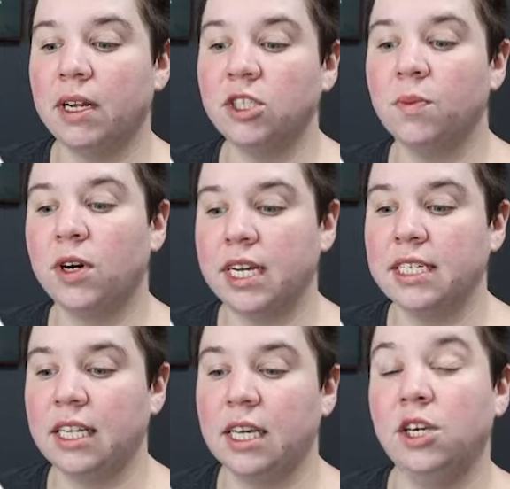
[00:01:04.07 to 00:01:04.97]
much more
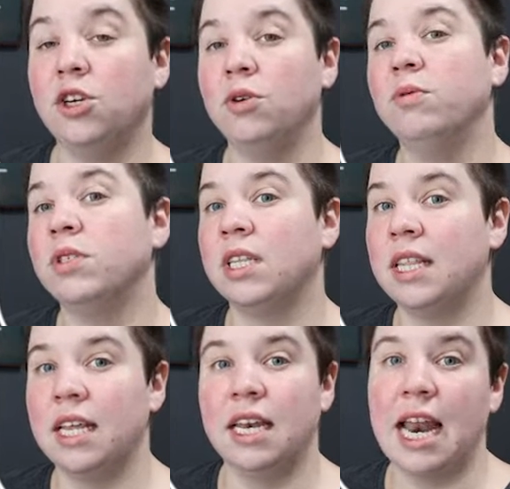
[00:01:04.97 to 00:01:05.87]
easily use
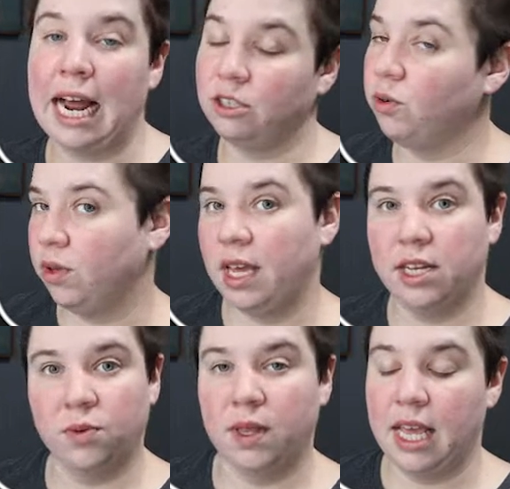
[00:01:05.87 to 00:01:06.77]
the natural
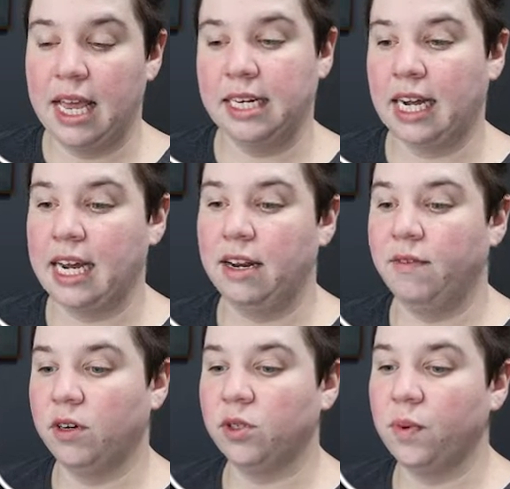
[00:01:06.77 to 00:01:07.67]
things within
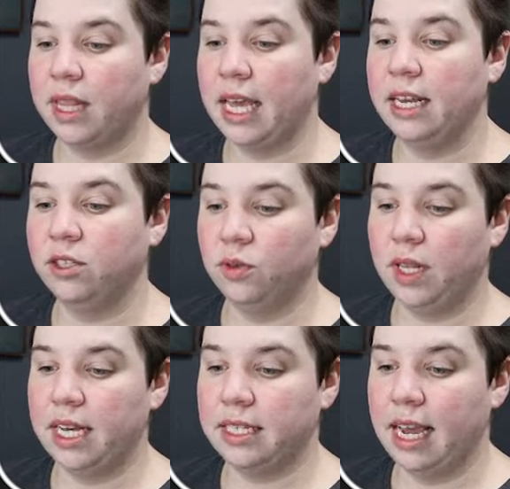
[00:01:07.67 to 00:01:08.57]
tidyverse within
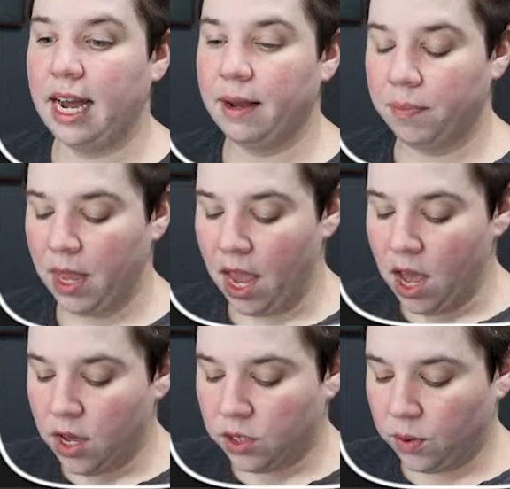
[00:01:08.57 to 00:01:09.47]
Julius AI.
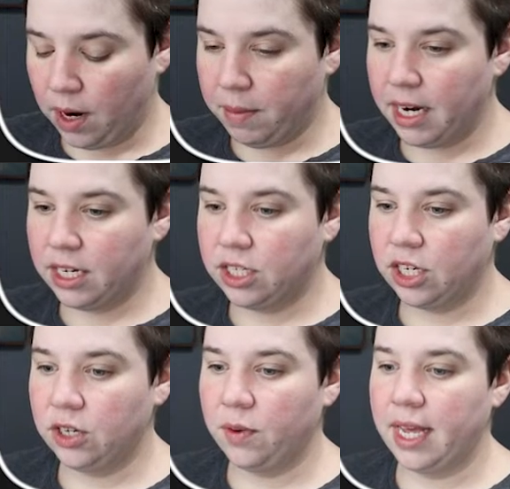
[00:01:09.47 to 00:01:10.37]
So what I'm going to
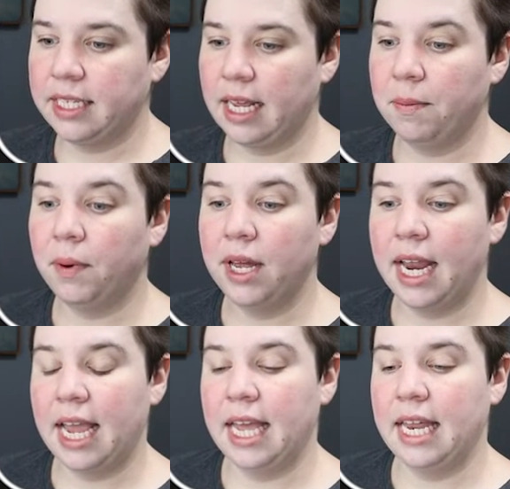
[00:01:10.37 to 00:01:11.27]
do is
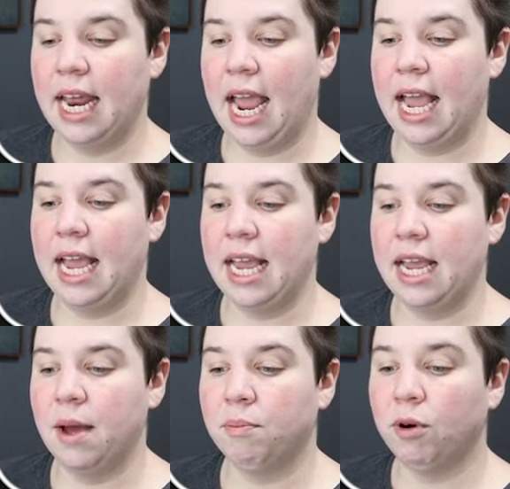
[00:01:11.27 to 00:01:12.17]
input in
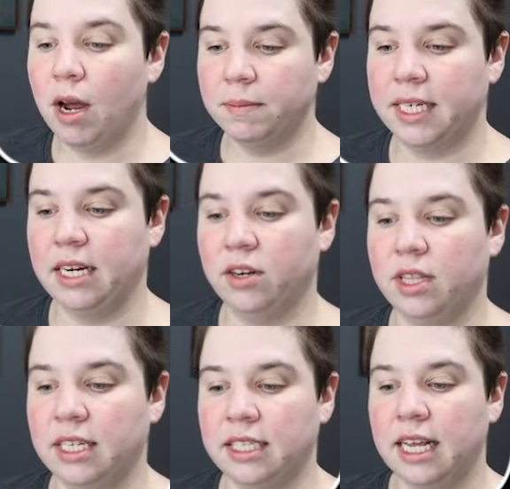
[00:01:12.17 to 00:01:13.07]
a prompt
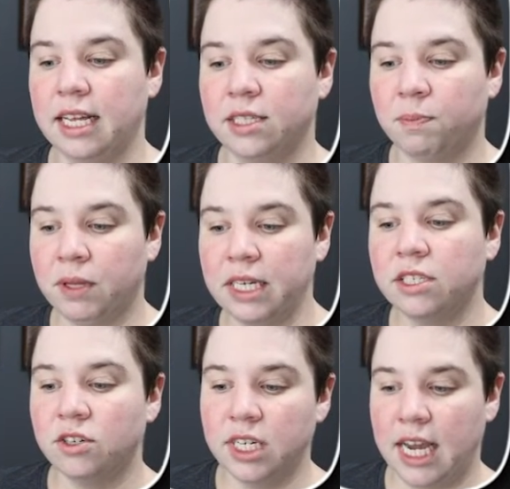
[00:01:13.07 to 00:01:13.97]
here that says,
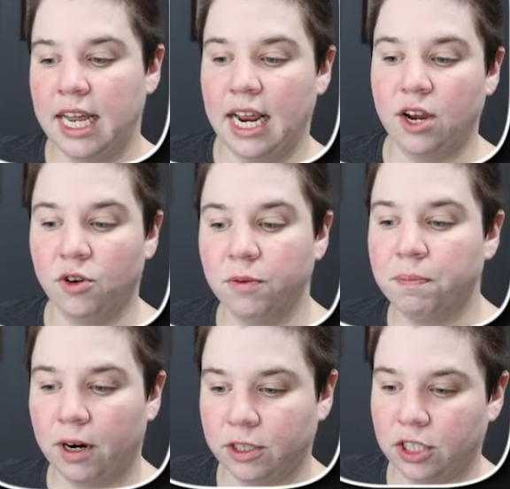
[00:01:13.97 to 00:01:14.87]
please create a
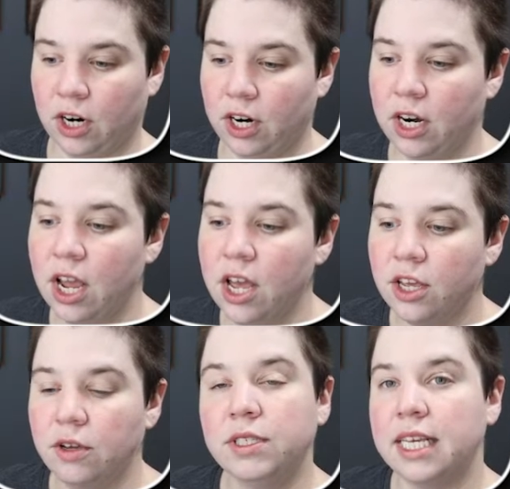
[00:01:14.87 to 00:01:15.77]
group bar chart
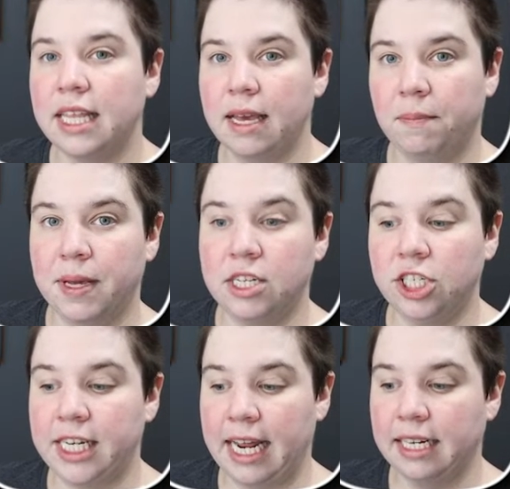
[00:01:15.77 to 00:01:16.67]
using the
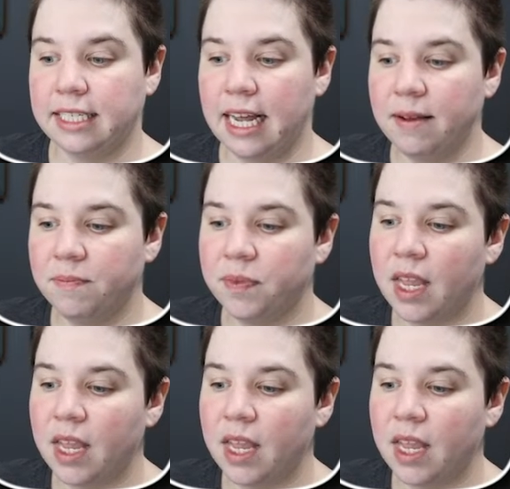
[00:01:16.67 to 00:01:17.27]
MPG dataset.